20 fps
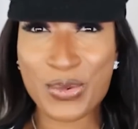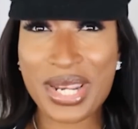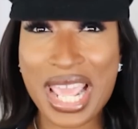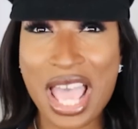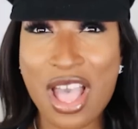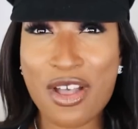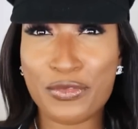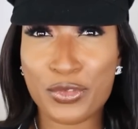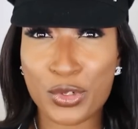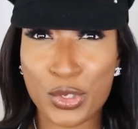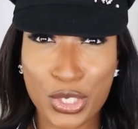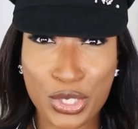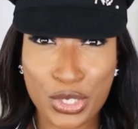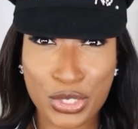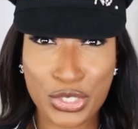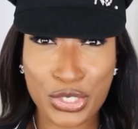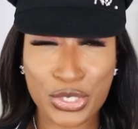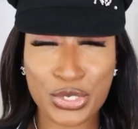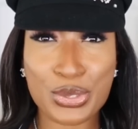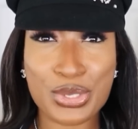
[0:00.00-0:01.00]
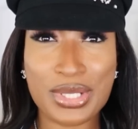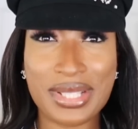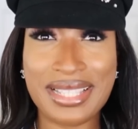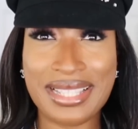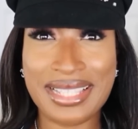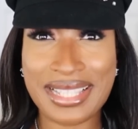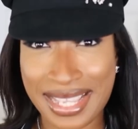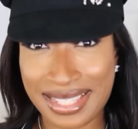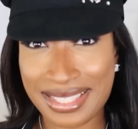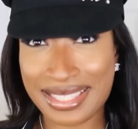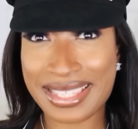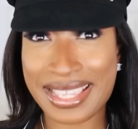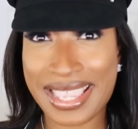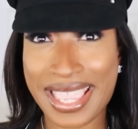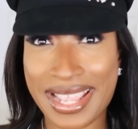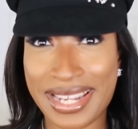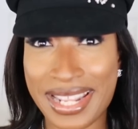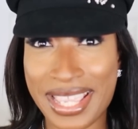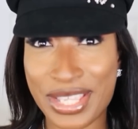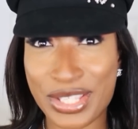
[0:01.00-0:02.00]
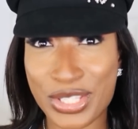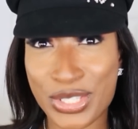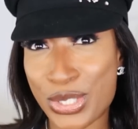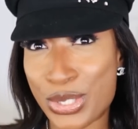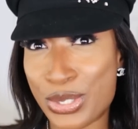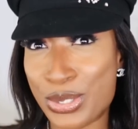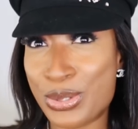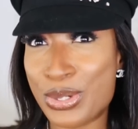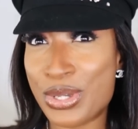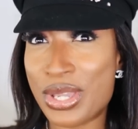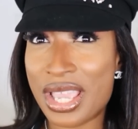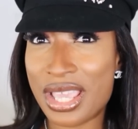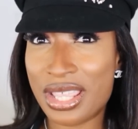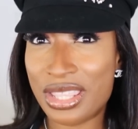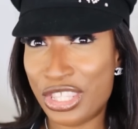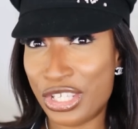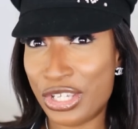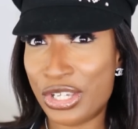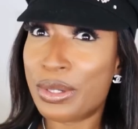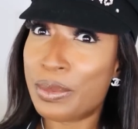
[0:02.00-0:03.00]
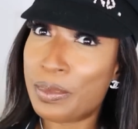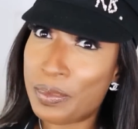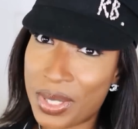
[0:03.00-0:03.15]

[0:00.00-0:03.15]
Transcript: without further ado, let's get into the